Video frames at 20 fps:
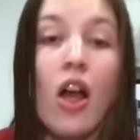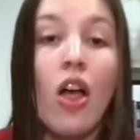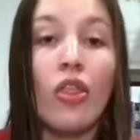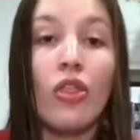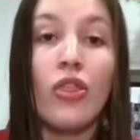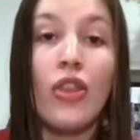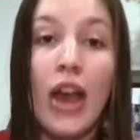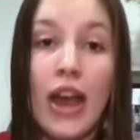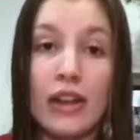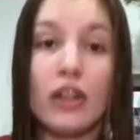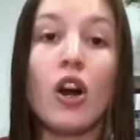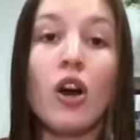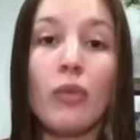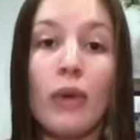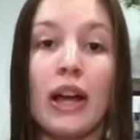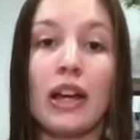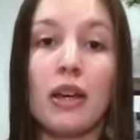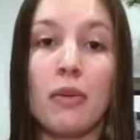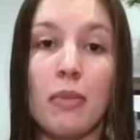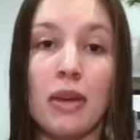then I'll
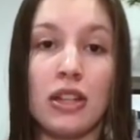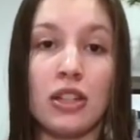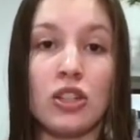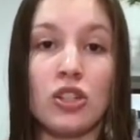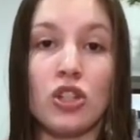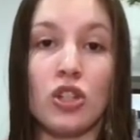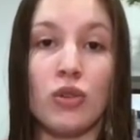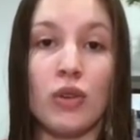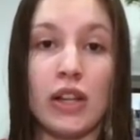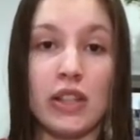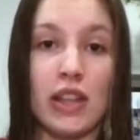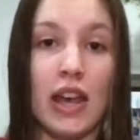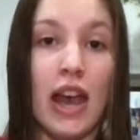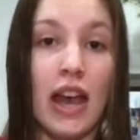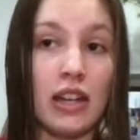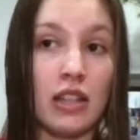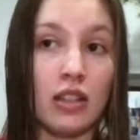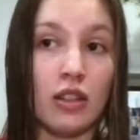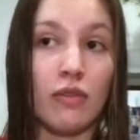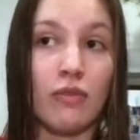recommend it to you at the
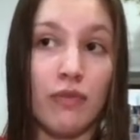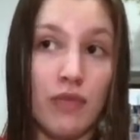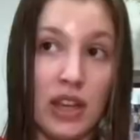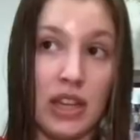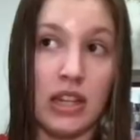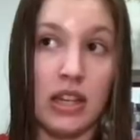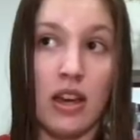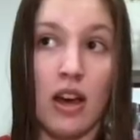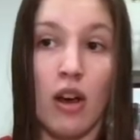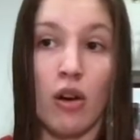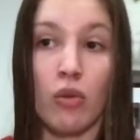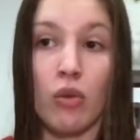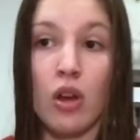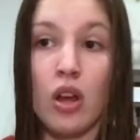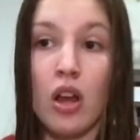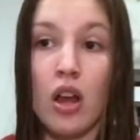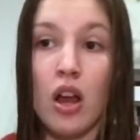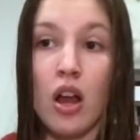end of the video.